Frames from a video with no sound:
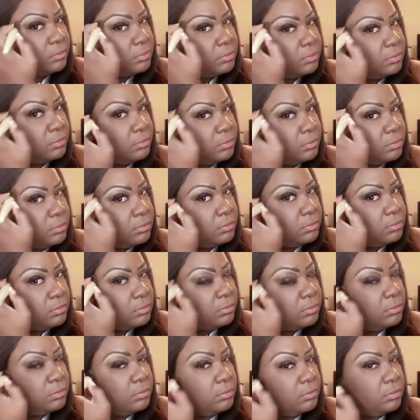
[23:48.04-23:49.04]

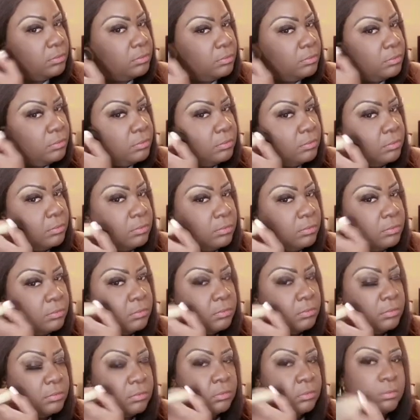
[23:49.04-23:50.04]

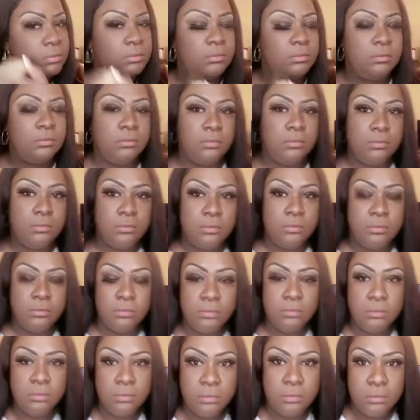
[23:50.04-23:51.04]

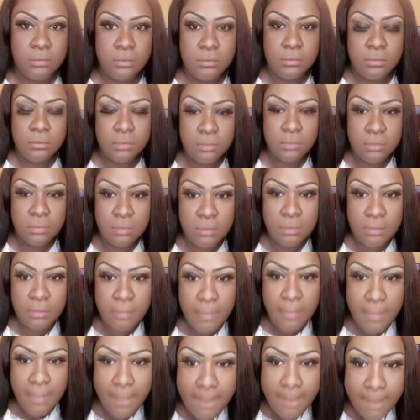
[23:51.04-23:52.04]

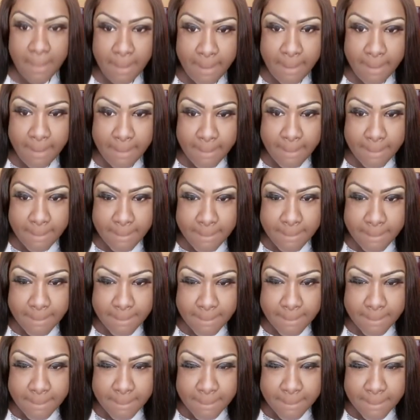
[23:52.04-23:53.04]

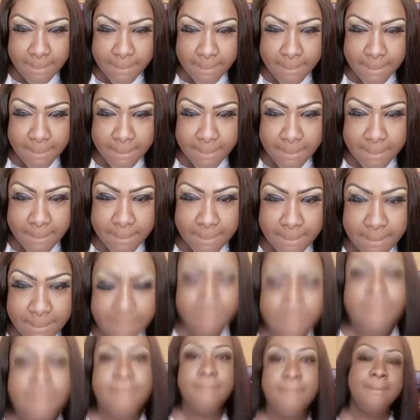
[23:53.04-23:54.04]

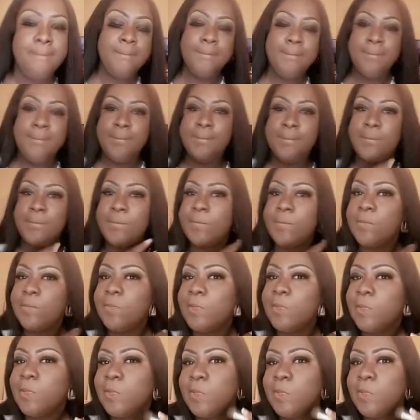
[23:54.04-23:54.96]
[no speech]